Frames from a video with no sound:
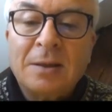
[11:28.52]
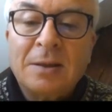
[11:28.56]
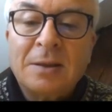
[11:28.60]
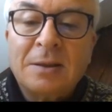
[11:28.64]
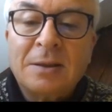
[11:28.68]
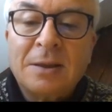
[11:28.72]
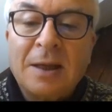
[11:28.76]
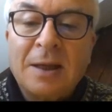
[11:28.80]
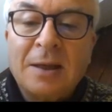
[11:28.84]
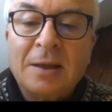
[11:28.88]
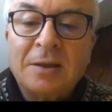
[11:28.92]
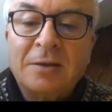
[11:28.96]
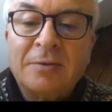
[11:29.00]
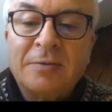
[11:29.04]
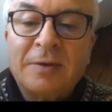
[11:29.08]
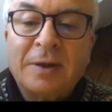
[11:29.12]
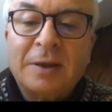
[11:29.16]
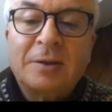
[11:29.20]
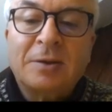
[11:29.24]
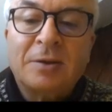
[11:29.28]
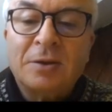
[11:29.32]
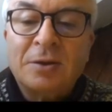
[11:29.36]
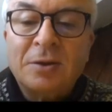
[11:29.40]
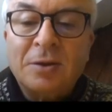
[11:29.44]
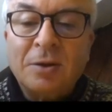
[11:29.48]
science
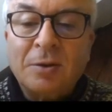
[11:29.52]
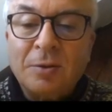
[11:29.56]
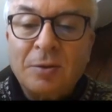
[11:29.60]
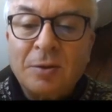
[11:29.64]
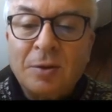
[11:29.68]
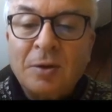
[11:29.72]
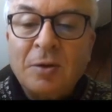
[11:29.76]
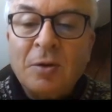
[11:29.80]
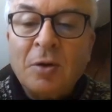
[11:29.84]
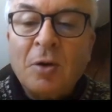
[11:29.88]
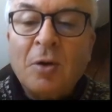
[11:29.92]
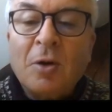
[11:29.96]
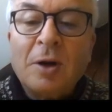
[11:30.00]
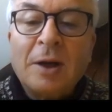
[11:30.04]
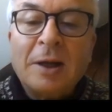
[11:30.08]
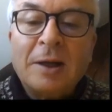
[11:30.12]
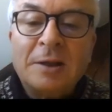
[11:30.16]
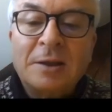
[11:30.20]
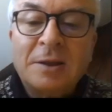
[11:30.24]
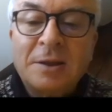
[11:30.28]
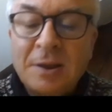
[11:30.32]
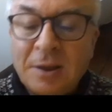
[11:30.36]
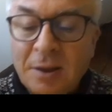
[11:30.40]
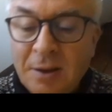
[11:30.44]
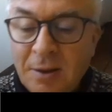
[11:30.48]
factor? So
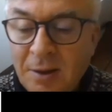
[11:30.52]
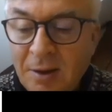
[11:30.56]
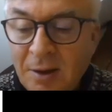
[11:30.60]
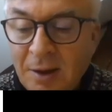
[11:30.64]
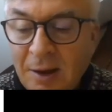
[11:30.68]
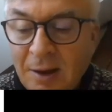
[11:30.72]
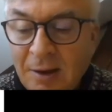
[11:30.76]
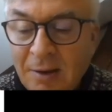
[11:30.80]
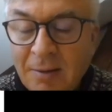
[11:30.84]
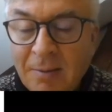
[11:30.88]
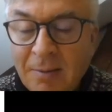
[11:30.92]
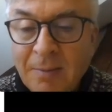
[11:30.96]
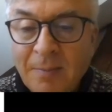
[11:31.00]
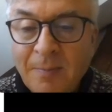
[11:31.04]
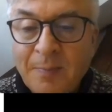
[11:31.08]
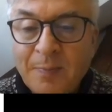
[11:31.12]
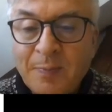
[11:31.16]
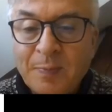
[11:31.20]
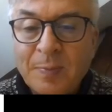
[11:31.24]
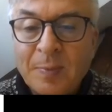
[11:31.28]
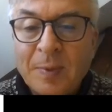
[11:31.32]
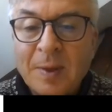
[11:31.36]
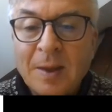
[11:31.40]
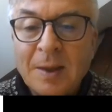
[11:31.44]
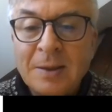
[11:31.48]
knowledge in
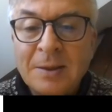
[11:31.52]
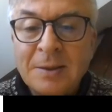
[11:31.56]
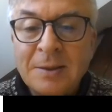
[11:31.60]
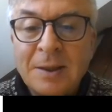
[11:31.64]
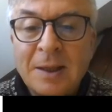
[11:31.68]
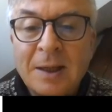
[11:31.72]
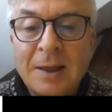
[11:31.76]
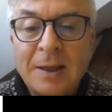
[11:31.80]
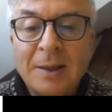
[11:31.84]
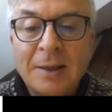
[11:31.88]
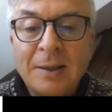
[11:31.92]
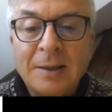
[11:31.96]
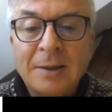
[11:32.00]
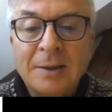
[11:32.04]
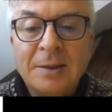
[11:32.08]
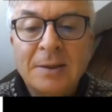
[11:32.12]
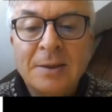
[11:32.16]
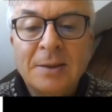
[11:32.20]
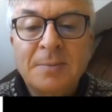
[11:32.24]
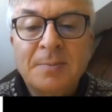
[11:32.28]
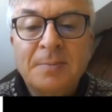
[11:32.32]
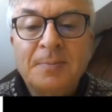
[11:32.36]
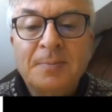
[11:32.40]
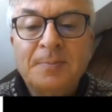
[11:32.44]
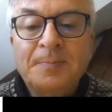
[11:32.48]

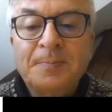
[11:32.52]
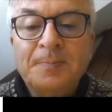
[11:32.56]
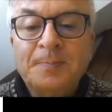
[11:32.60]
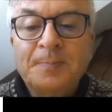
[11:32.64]
science.